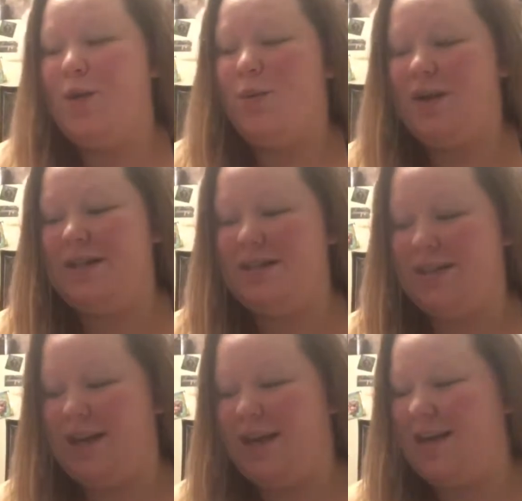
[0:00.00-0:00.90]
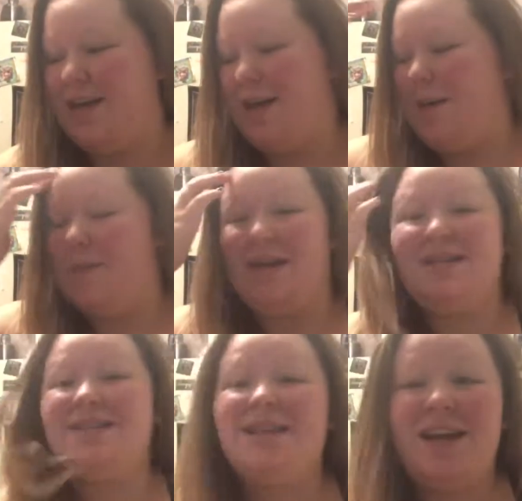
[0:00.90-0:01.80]
wanted to like be a
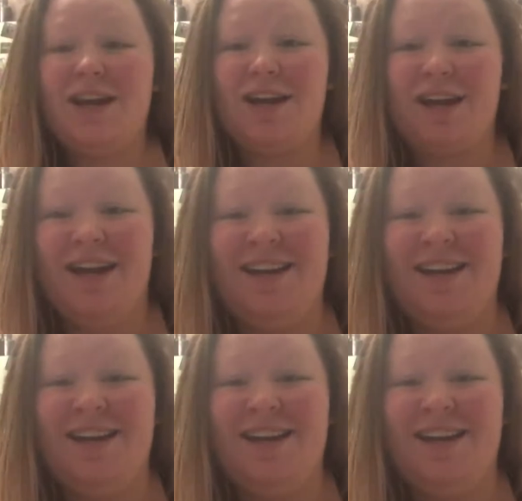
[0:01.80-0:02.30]
singer